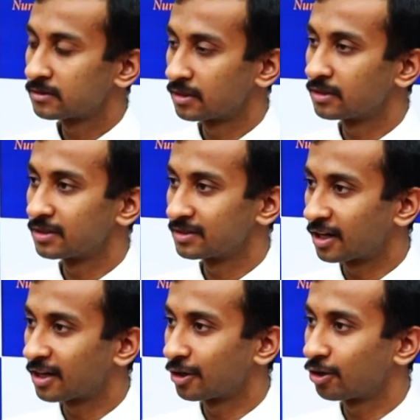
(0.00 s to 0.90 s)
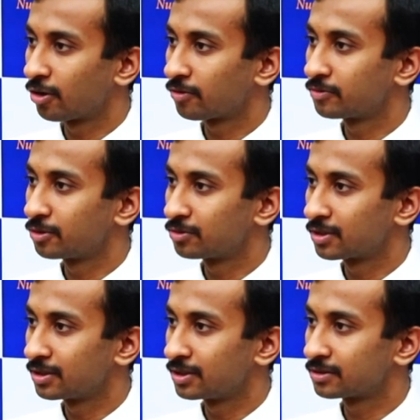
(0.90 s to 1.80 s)
Sir, the second law of
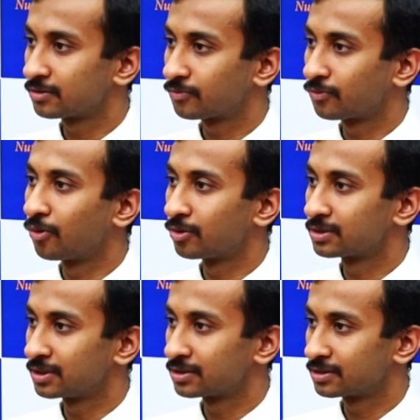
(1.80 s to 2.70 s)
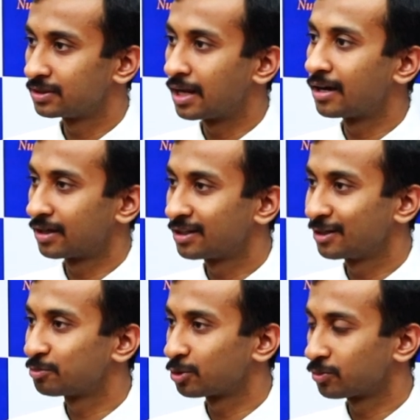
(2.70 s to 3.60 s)
Newton is force is
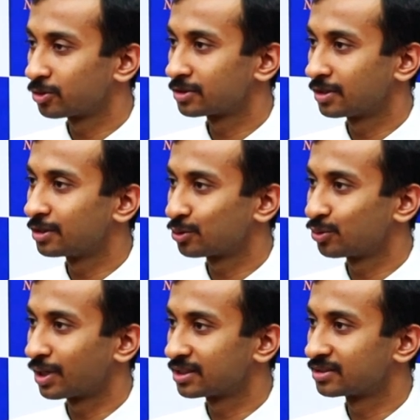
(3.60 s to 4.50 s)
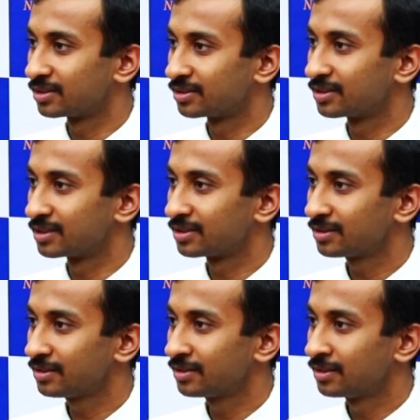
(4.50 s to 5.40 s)
directly proportional to acceleration.